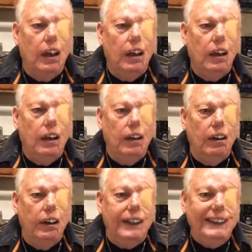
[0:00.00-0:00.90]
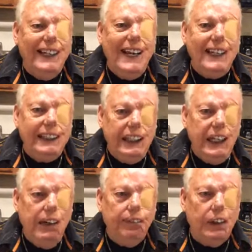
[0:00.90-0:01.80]
of Luke, dig
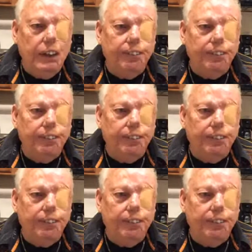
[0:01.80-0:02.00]
deep,